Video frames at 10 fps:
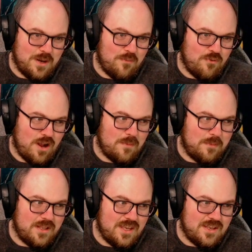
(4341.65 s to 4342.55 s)
but it
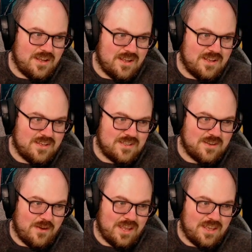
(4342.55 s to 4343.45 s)
probably does,
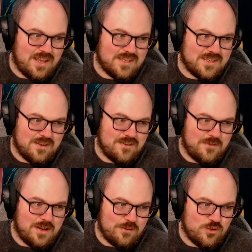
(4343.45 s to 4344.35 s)
so I guess I'll
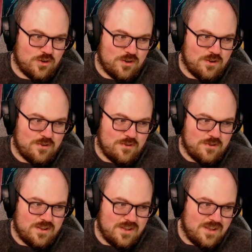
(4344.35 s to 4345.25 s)
do an
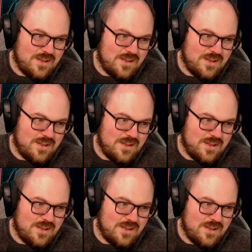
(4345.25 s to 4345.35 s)
outro.